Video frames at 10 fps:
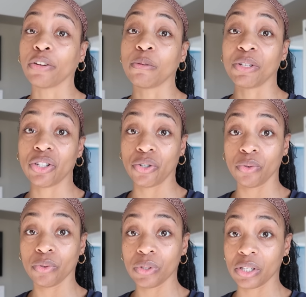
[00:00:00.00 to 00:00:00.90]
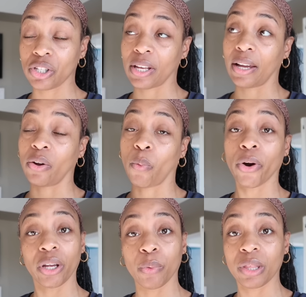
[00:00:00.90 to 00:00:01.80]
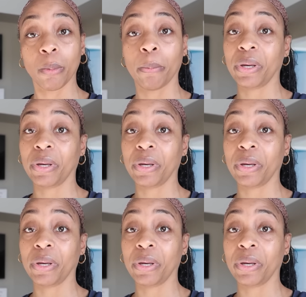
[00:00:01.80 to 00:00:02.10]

to be students and just like kind of working with them on